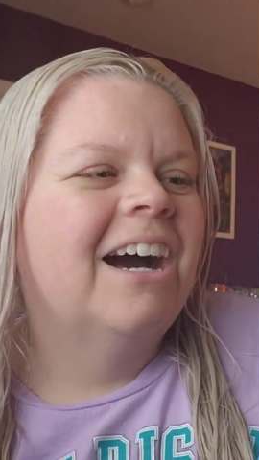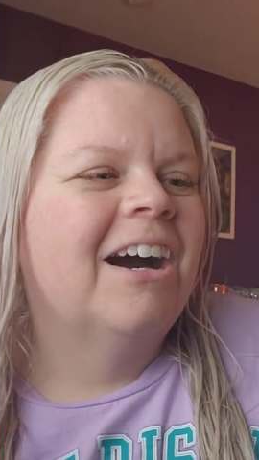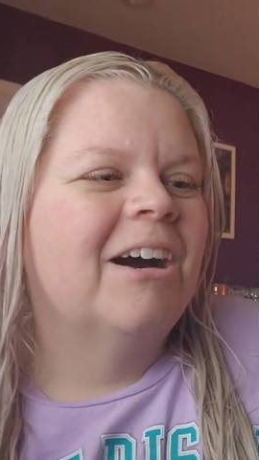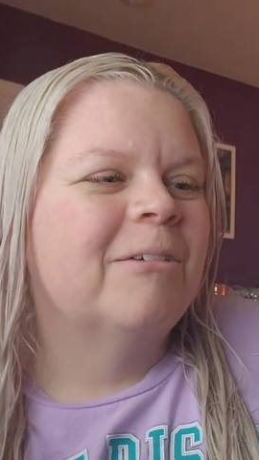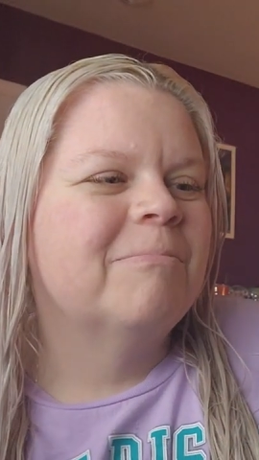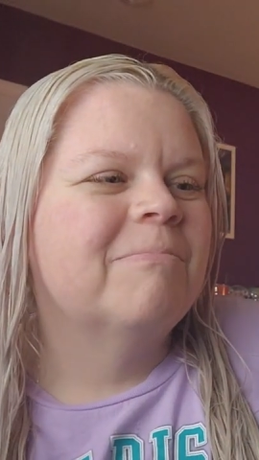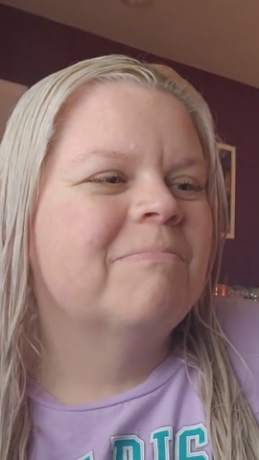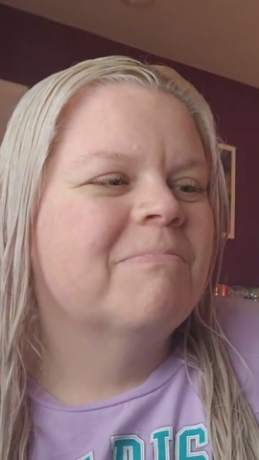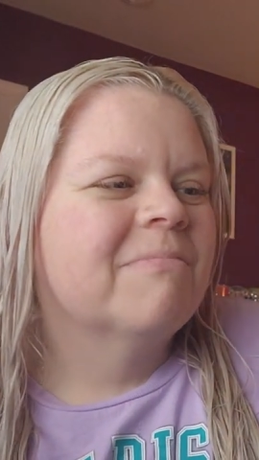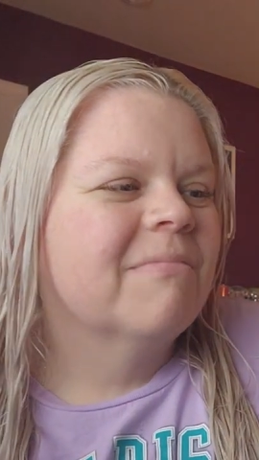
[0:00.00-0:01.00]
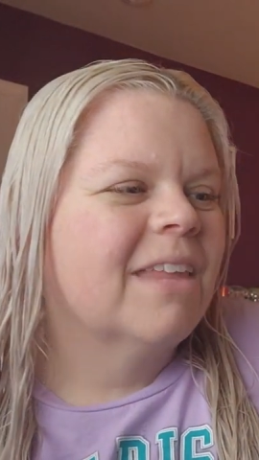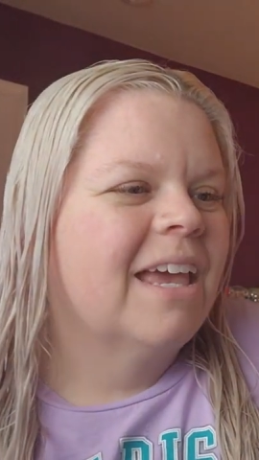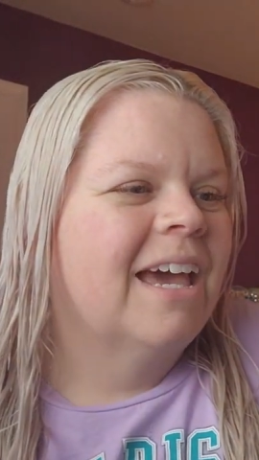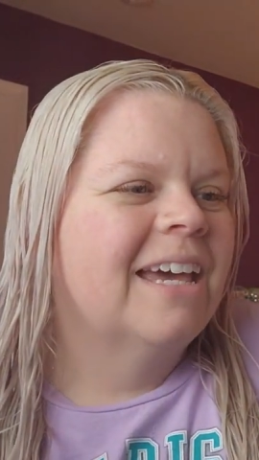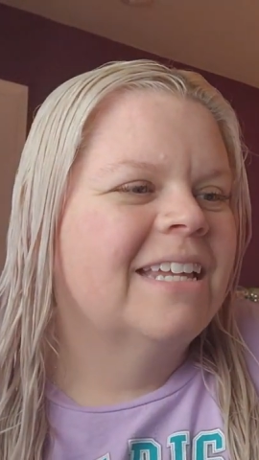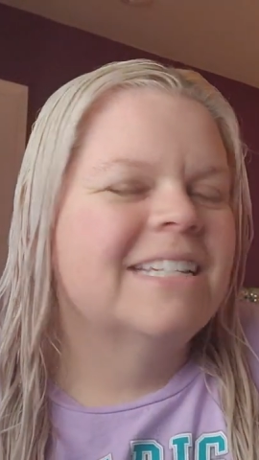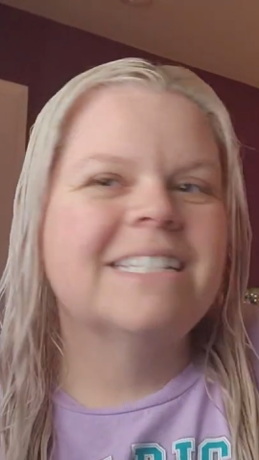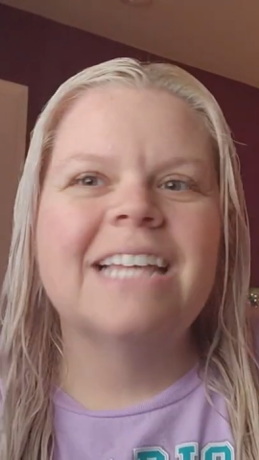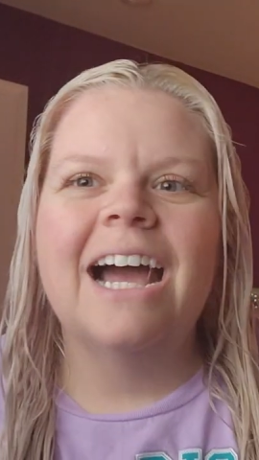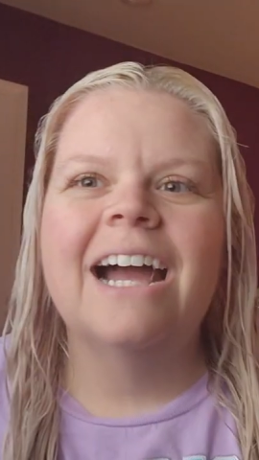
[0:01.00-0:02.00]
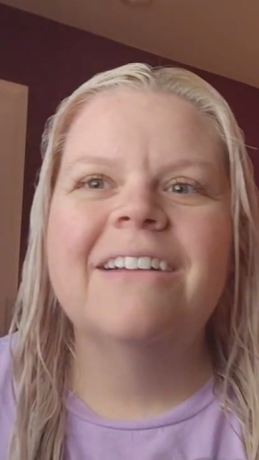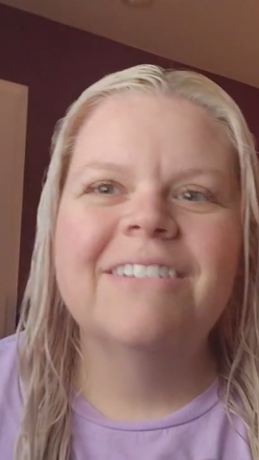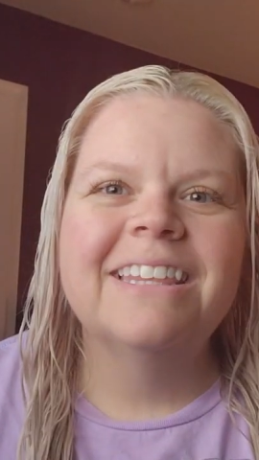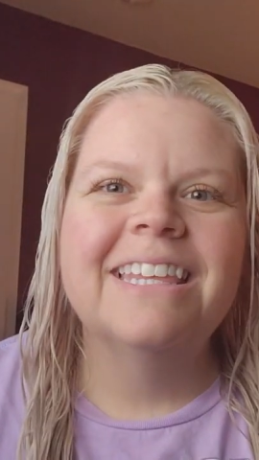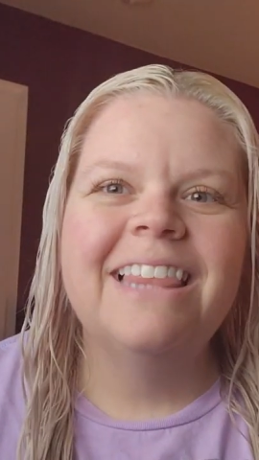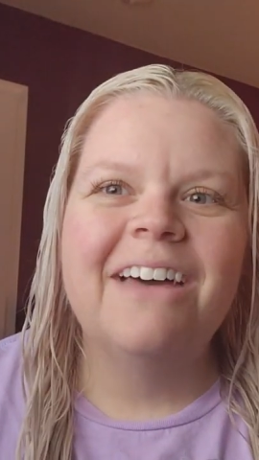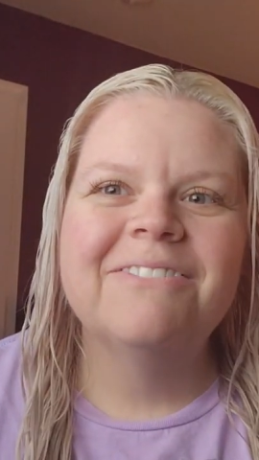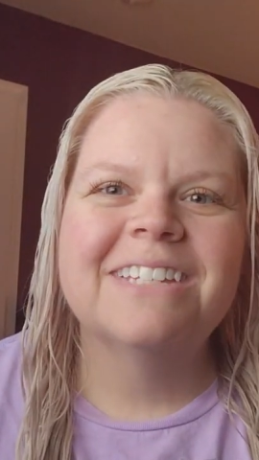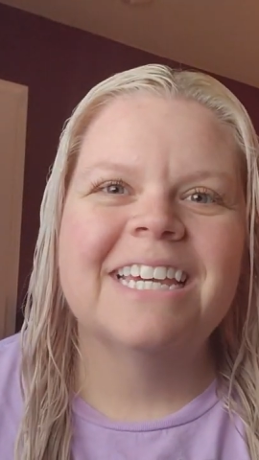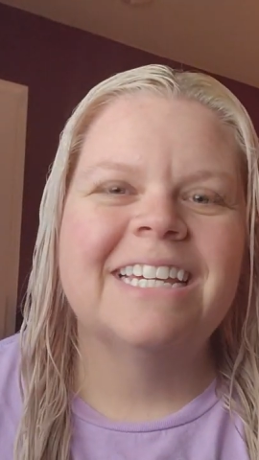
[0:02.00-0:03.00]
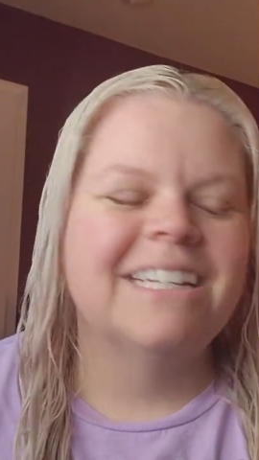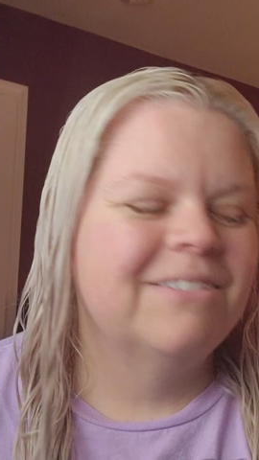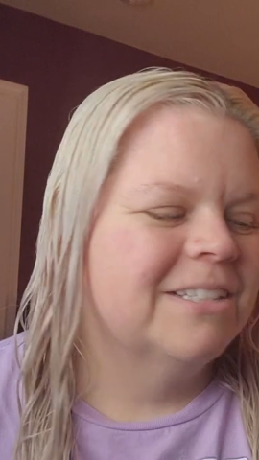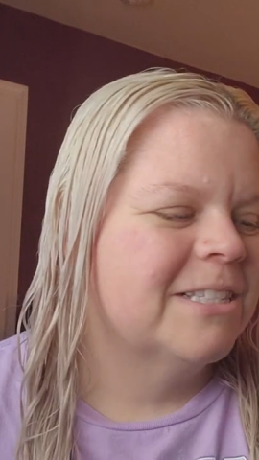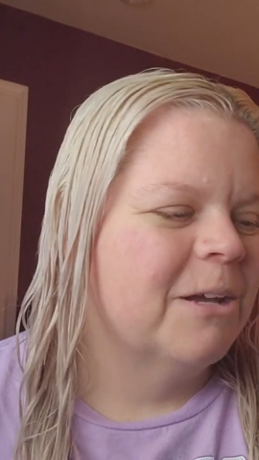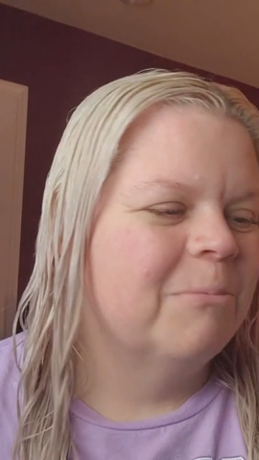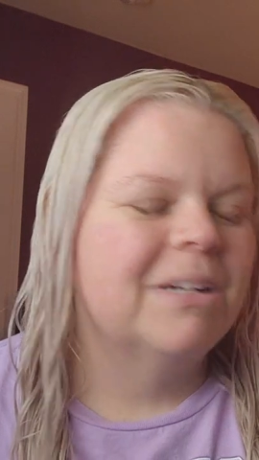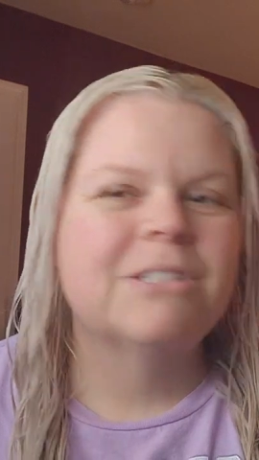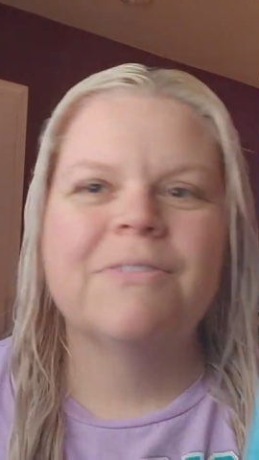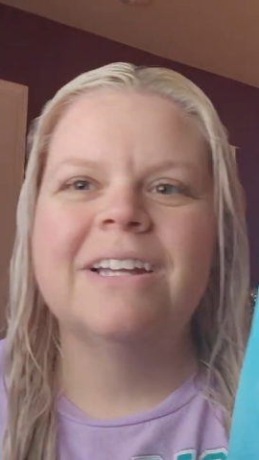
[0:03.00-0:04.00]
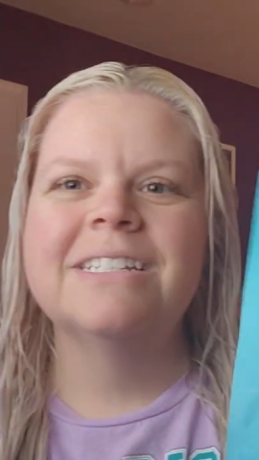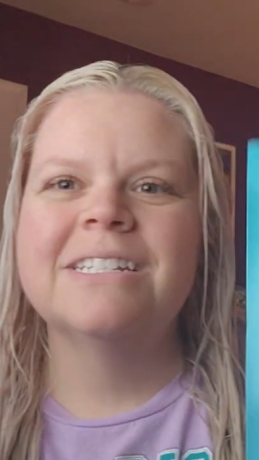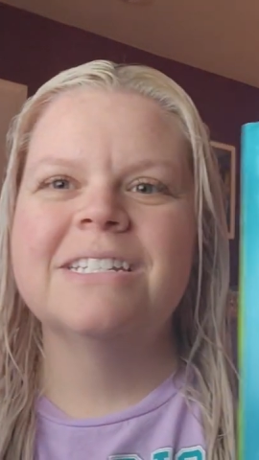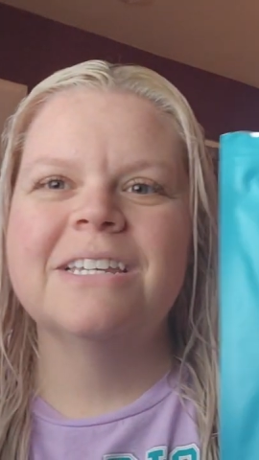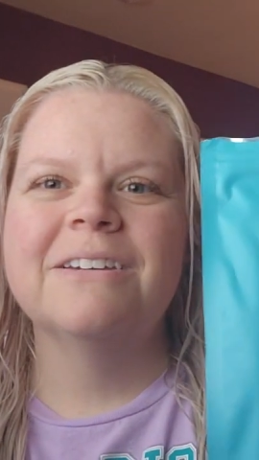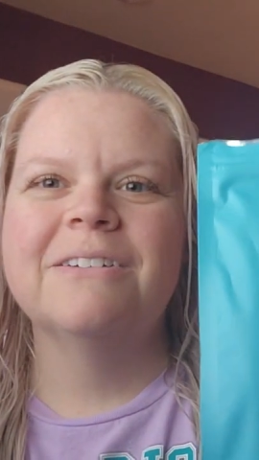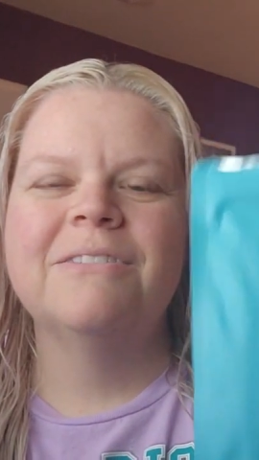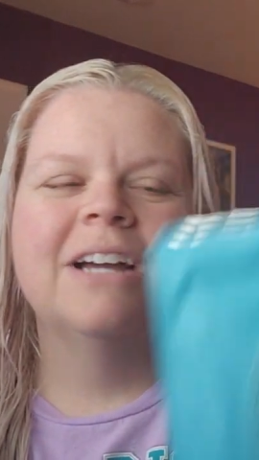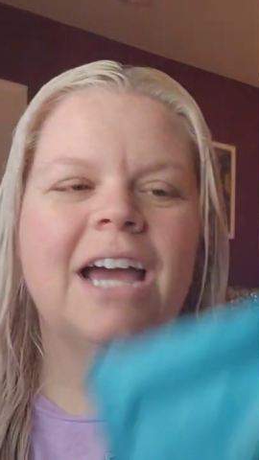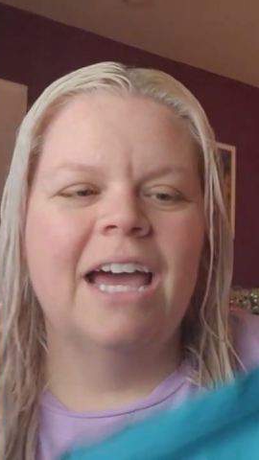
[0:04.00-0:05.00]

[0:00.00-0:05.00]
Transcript: Um, and I really loved it. It was so much fun to do.